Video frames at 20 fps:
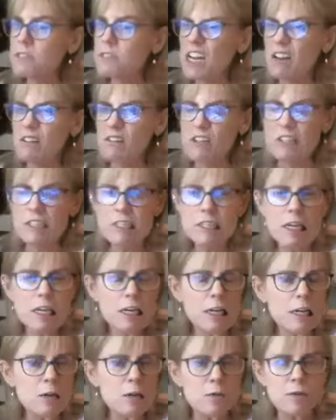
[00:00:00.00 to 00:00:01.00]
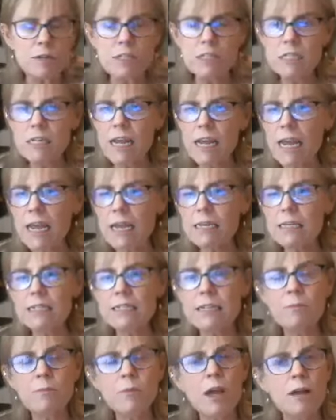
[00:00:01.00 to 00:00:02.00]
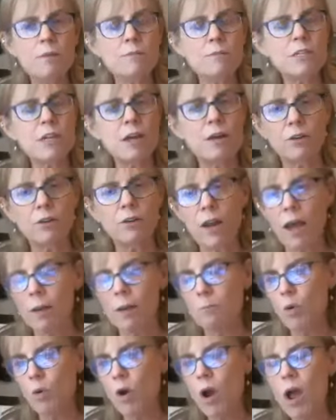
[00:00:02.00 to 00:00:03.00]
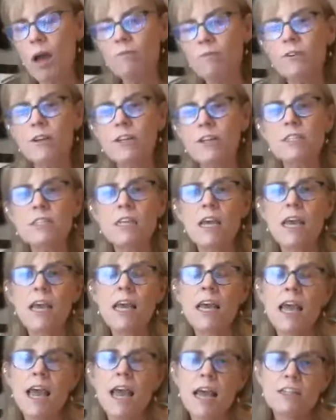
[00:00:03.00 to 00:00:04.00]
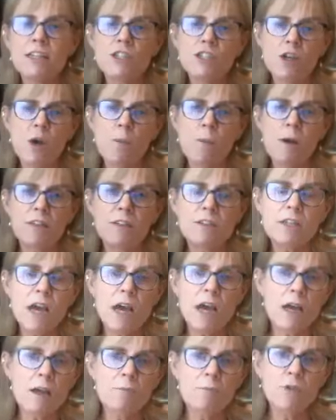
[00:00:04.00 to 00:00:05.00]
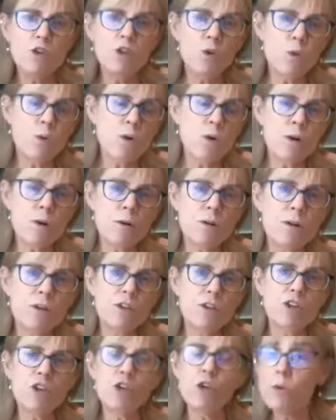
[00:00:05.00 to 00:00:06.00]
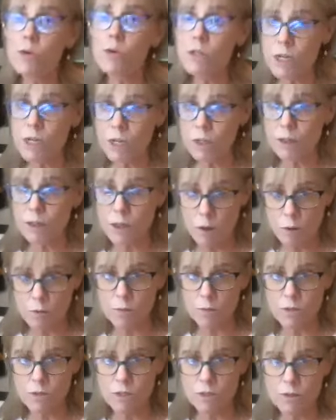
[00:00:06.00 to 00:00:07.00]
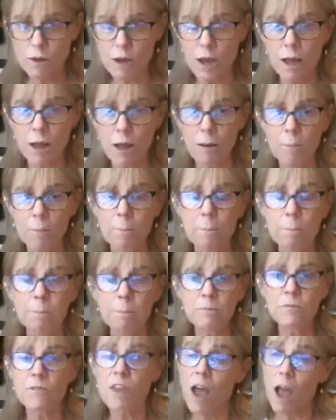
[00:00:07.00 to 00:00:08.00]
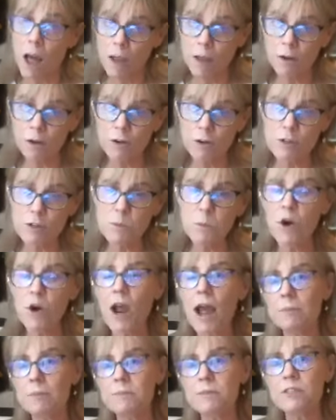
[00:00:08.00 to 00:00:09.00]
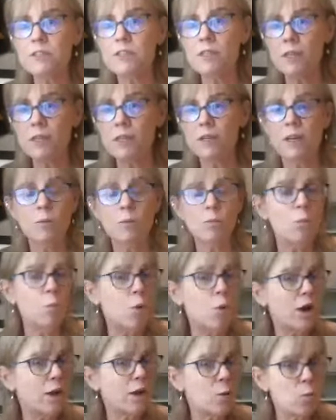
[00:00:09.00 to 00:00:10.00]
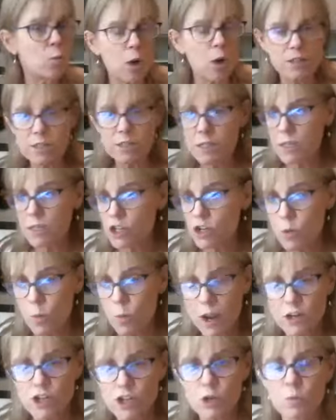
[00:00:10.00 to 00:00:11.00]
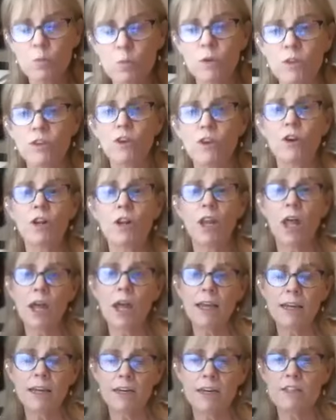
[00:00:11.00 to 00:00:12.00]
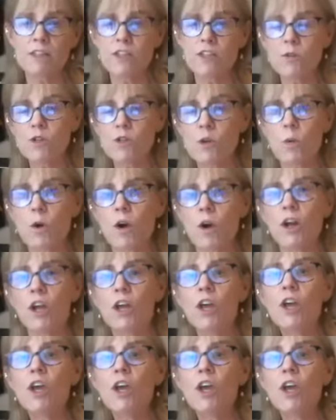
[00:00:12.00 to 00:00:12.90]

down to city or state, sometimes down to nonprofits. And so by the time you're using those dollars, perhaps in a one-on-one situation with your client in social work,